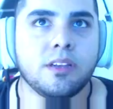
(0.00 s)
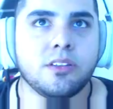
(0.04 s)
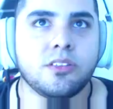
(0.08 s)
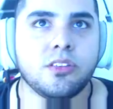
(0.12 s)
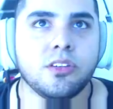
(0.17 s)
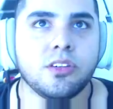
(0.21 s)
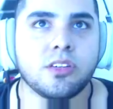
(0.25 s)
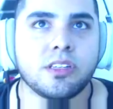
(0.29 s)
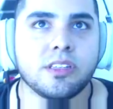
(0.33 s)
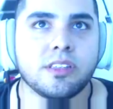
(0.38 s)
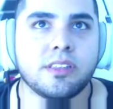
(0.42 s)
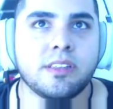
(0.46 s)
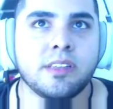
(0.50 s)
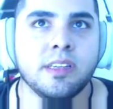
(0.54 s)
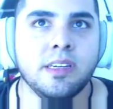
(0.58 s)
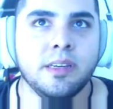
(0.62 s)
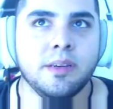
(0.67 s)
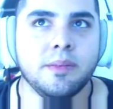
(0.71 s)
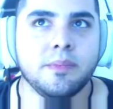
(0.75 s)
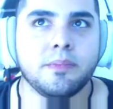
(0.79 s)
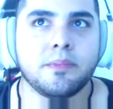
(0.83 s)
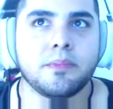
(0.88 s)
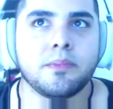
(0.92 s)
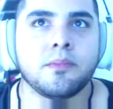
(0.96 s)
as you can
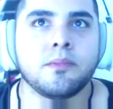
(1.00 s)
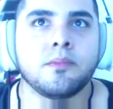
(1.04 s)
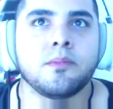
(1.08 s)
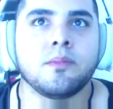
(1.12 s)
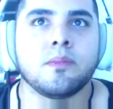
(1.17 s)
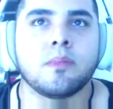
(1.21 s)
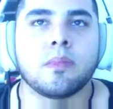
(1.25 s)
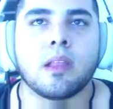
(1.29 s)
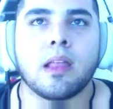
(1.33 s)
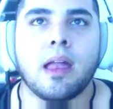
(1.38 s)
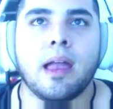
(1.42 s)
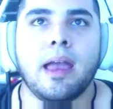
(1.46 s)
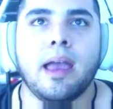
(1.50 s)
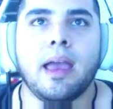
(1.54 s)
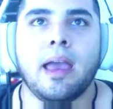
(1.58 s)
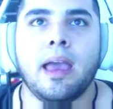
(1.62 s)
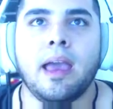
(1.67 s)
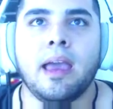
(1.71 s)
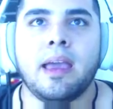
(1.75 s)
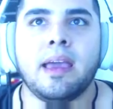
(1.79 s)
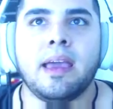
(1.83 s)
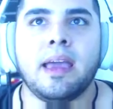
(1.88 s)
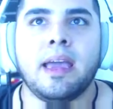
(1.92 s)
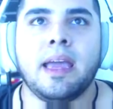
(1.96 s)
see.
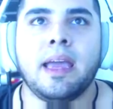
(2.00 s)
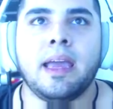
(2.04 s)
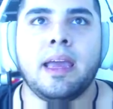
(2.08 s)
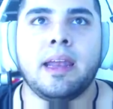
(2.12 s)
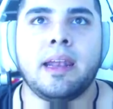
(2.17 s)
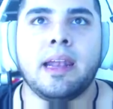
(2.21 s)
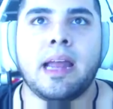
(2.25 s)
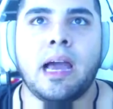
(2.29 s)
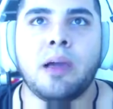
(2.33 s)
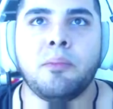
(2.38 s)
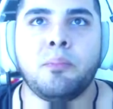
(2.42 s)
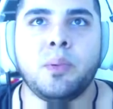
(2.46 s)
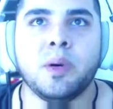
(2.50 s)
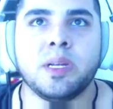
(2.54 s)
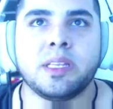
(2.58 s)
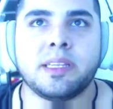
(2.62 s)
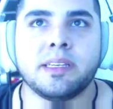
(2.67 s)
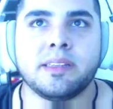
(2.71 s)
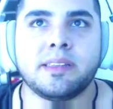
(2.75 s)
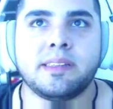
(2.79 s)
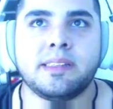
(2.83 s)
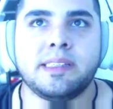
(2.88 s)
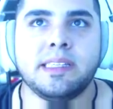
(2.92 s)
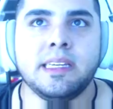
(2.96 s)
And I put
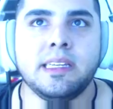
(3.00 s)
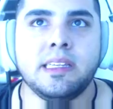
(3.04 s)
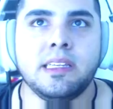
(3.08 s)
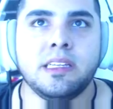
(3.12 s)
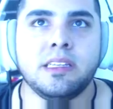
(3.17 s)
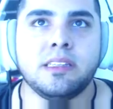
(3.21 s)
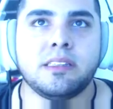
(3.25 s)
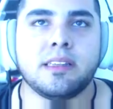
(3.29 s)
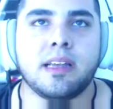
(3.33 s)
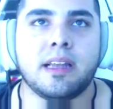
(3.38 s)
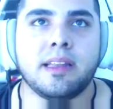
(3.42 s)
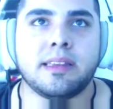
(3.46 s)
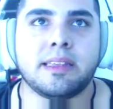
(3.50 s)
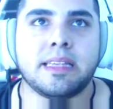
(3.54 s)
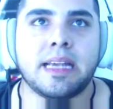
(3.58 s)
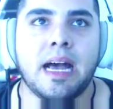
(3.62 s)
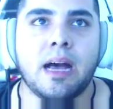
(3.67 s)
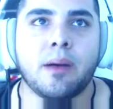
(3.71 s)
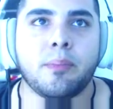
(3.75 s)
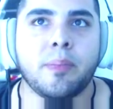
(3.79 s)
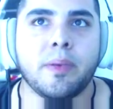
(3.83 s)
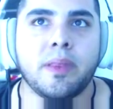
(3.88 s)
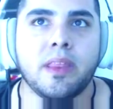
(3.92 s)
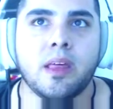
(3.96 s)
the ceilings on
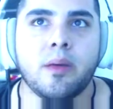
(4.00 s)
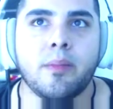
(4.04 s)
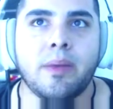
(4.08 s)
top of